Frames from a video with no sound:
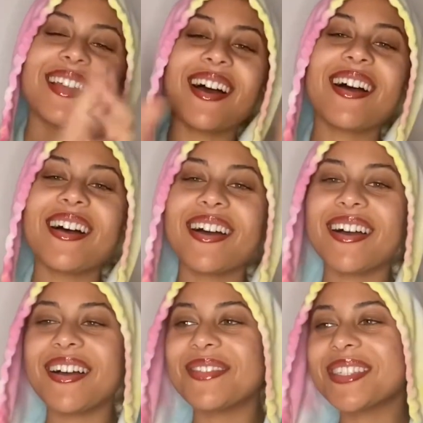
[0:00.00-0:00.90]
Ah,
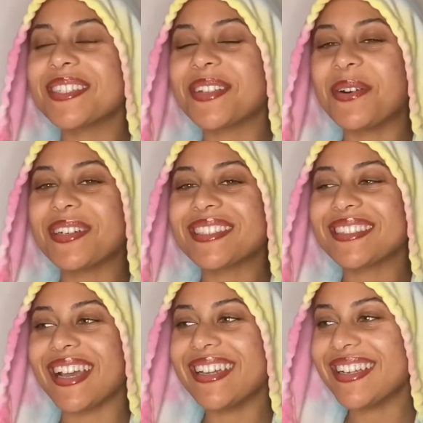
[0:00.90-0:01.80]
oh, I'm so
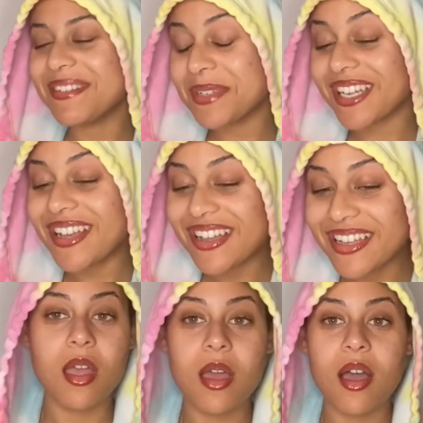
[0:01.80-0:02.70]
excited
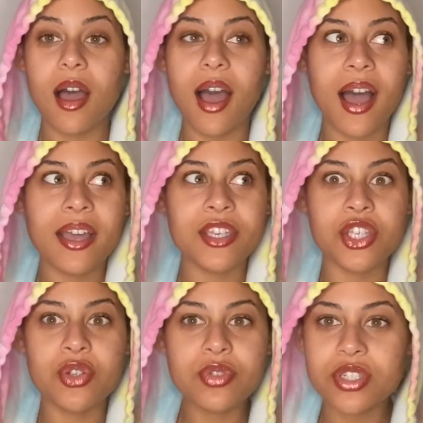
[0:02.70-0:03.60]
because I
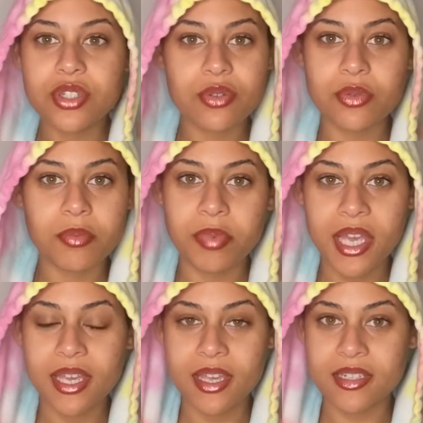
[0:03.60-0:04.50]
used to
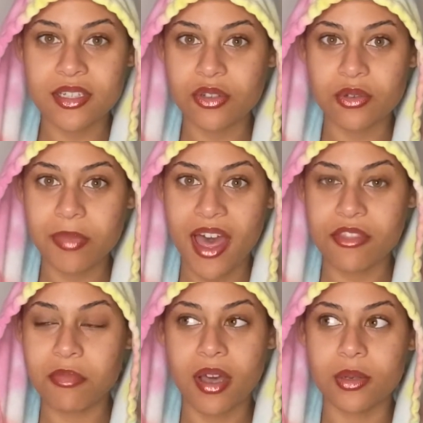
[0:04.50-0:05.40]
be into Bath
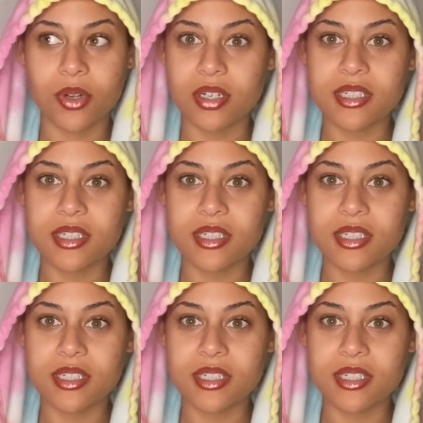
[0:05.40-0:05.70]
and Body Works.